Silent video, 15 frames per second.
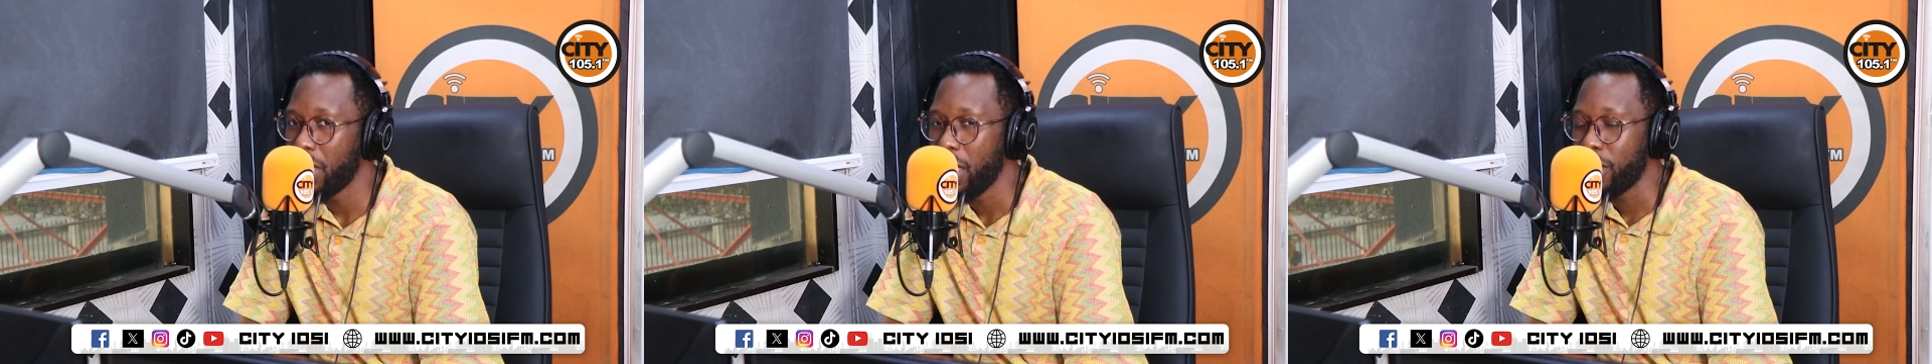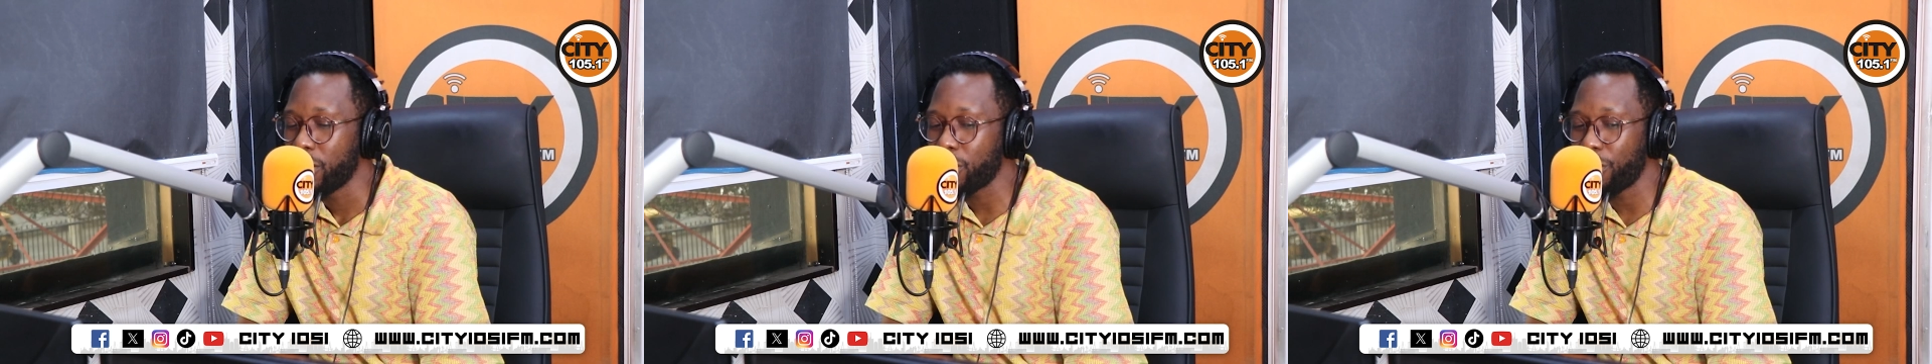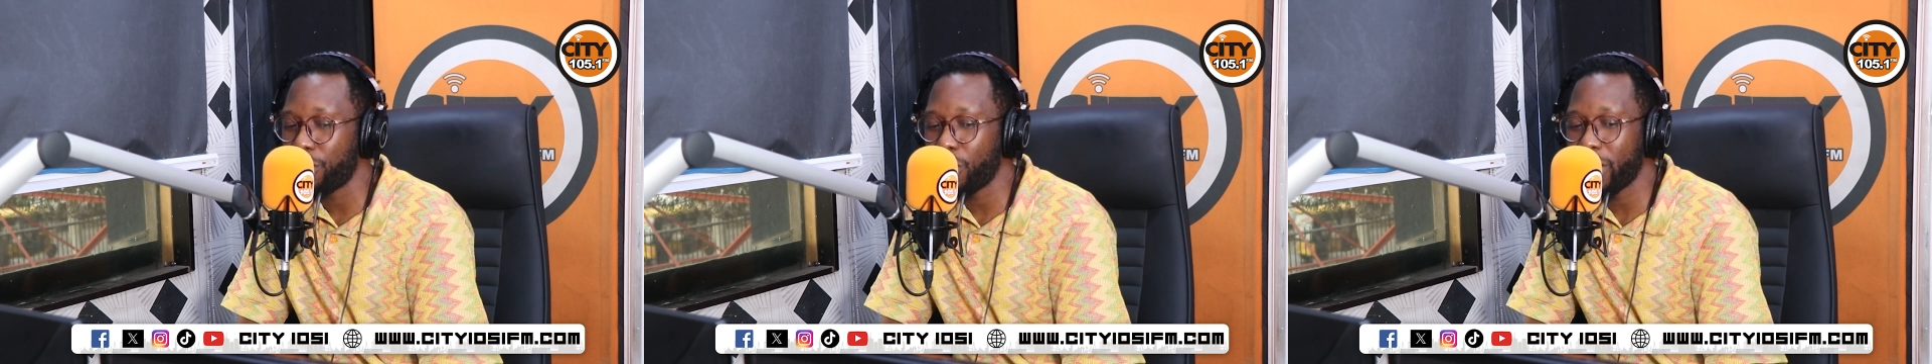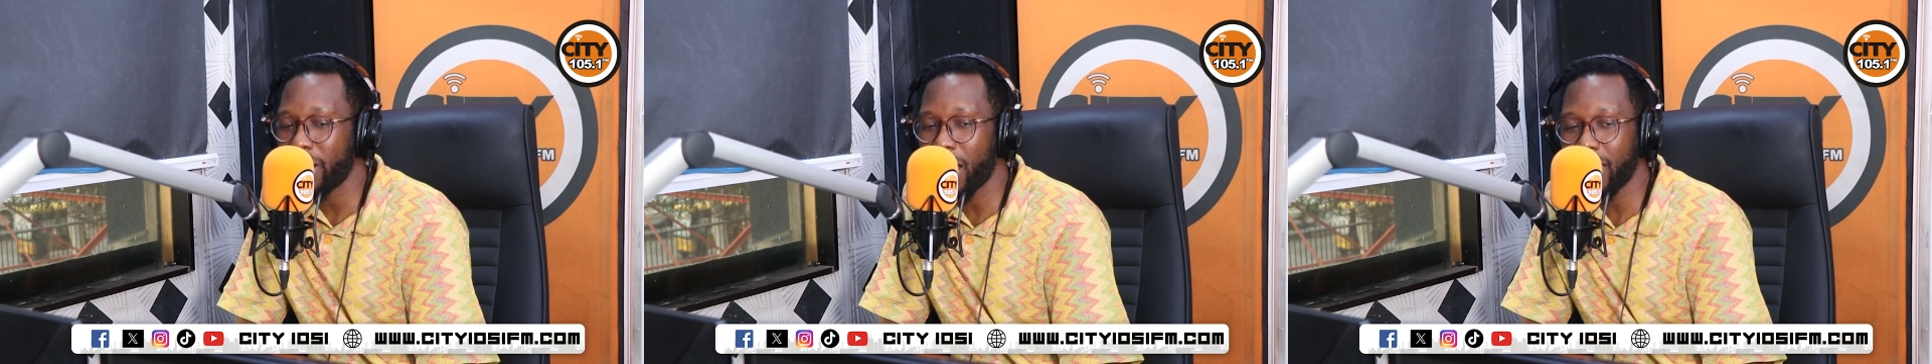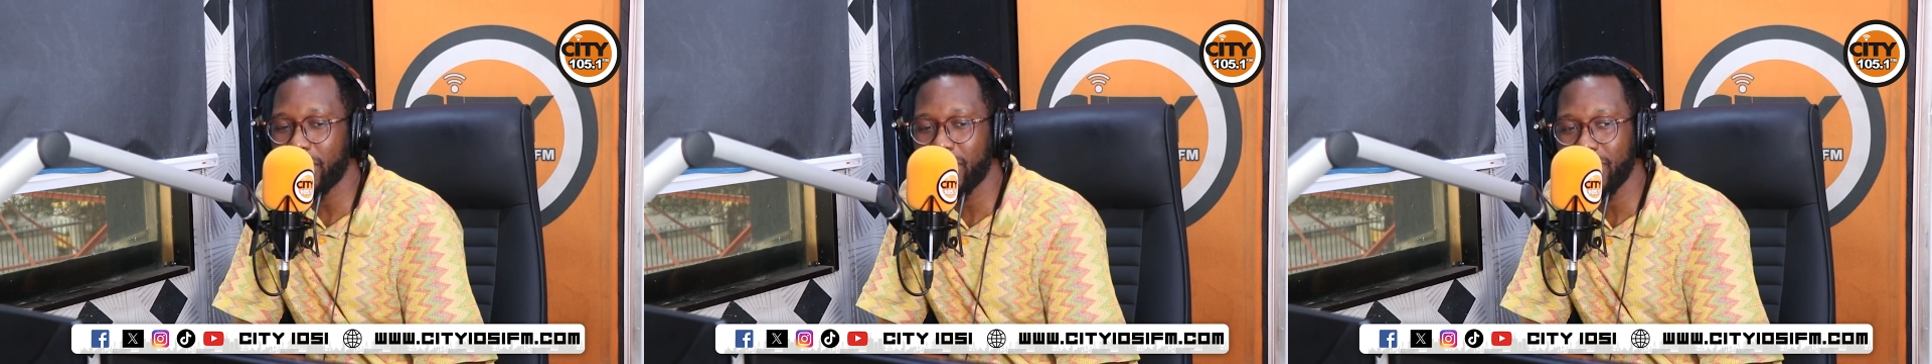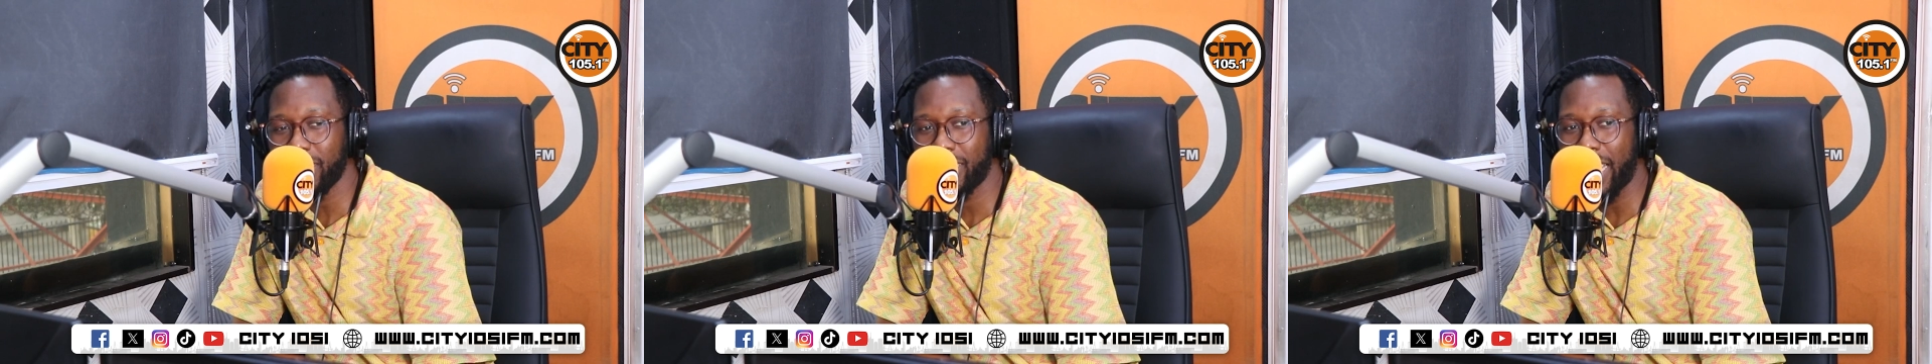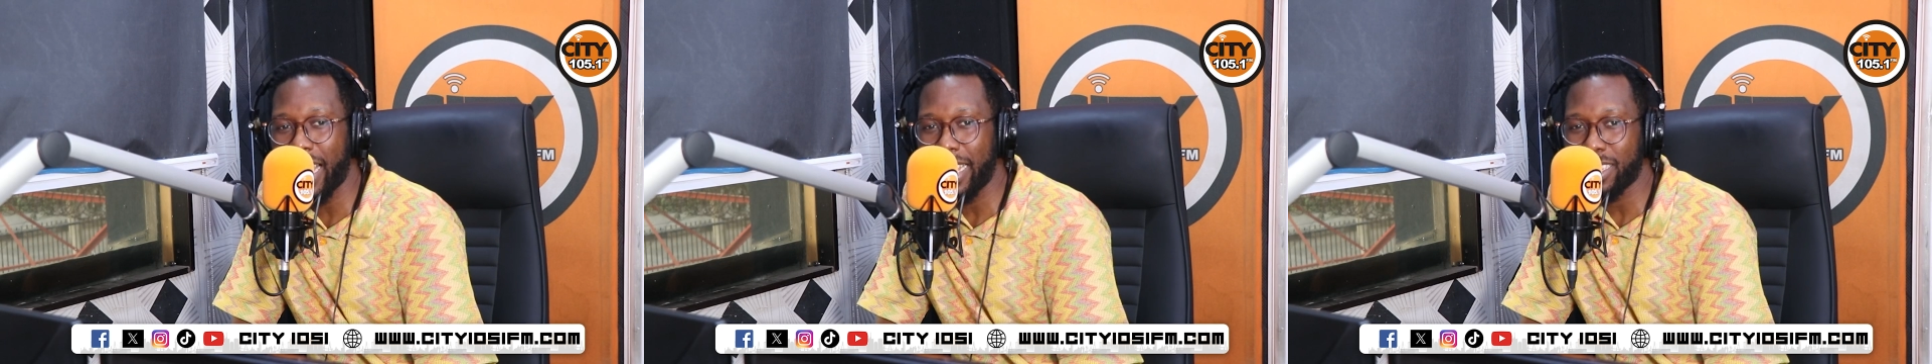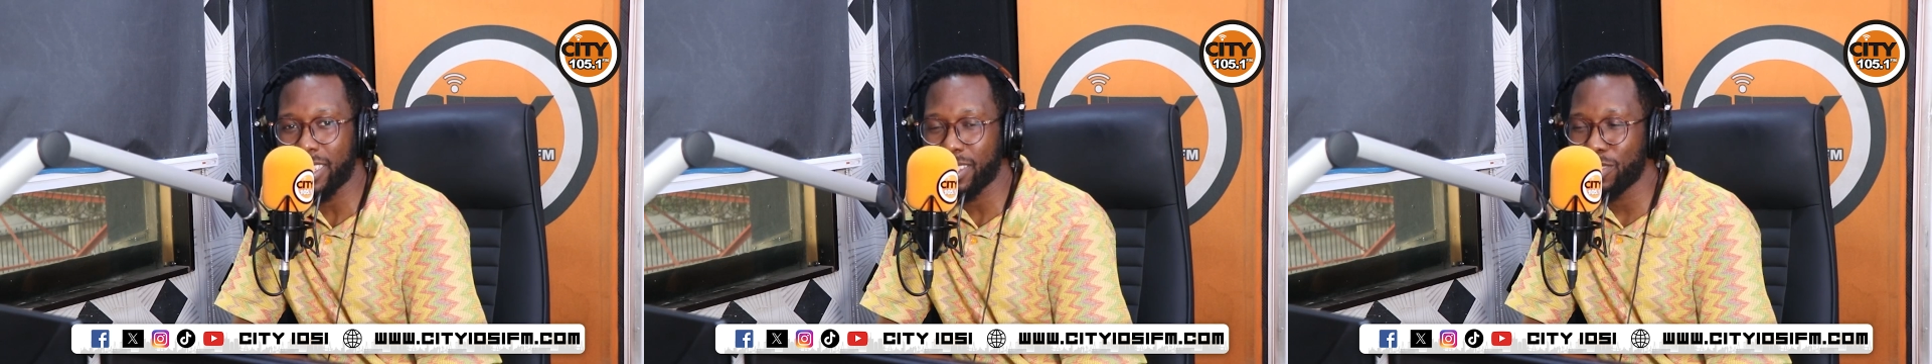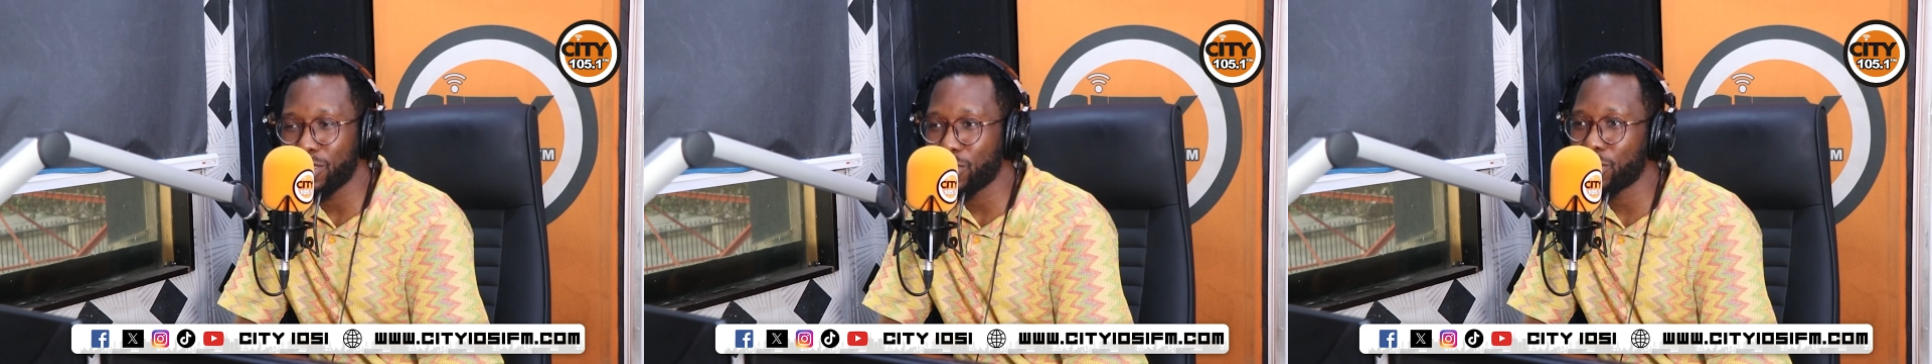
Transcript: So for an artist that